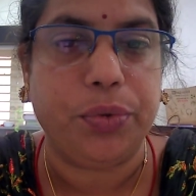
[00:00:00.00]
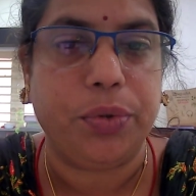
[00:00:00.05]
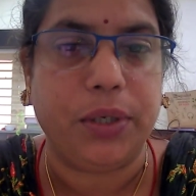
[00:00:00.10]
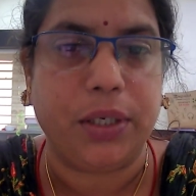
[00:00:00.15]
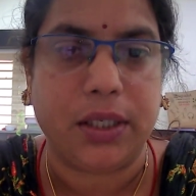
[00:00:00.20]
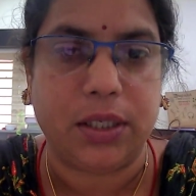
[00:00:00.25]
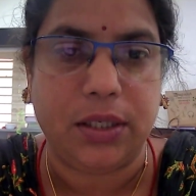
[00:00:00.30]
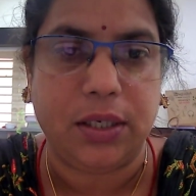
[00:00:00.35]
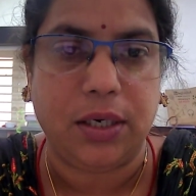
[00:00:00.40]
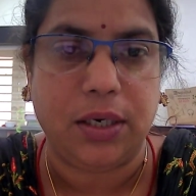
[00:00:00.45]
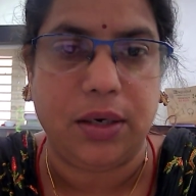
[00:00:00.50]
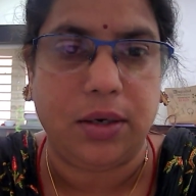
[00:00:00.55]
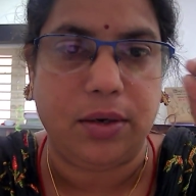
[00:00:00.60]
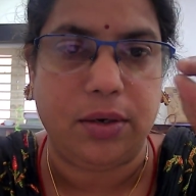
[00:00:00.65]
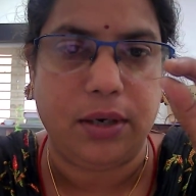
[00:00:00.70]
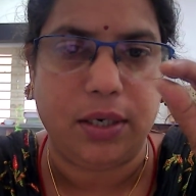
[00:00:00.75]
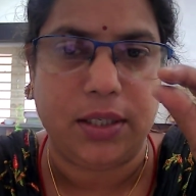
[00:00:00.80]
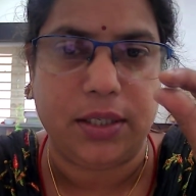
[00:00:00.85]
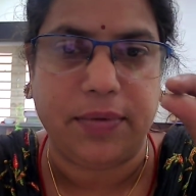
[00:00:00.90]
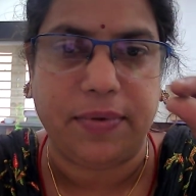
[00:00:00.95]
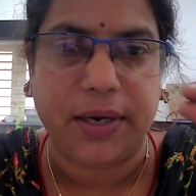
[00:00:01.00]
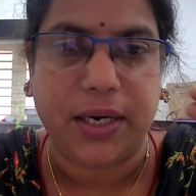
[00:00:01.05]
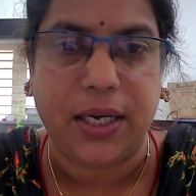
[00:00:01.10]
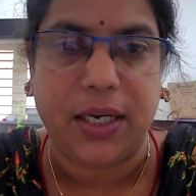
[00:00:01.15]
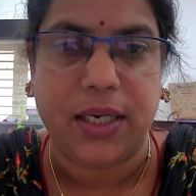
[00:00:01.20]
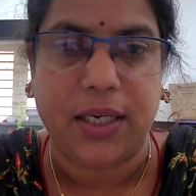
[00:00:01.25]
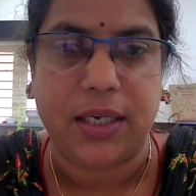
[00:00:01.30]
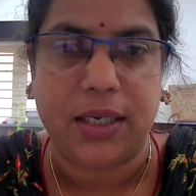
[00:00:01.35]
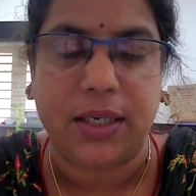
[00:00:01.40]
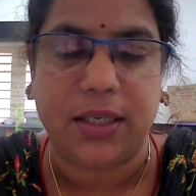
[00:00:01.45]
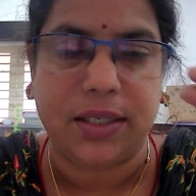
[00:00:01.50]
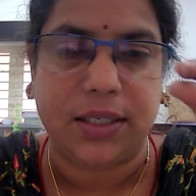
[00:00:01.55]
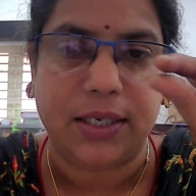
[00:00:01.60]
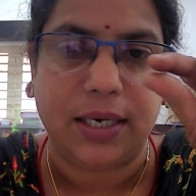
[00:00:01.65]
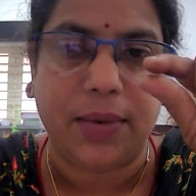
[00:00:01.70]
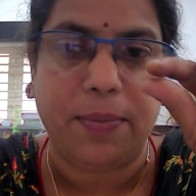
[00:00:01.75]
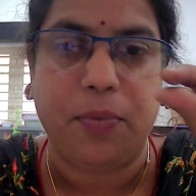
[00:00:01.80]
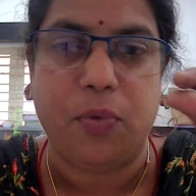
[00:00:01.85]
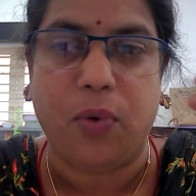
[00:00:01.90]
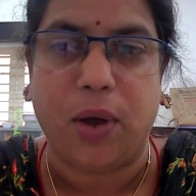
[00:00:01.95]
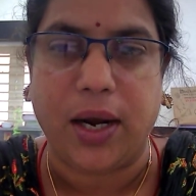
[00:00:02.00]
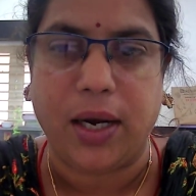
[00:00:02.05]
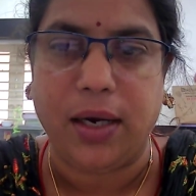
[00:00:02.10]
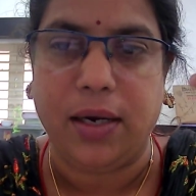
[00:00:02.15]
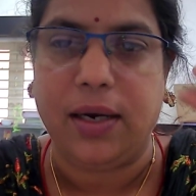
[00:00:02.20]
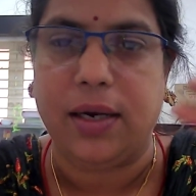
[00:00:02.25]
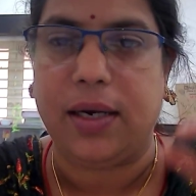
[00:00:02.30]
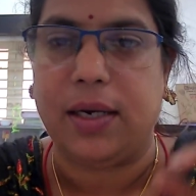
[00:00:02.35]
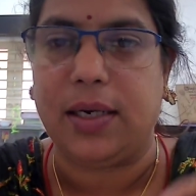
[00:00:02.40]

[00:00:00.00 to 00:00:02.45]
It's a very slim one.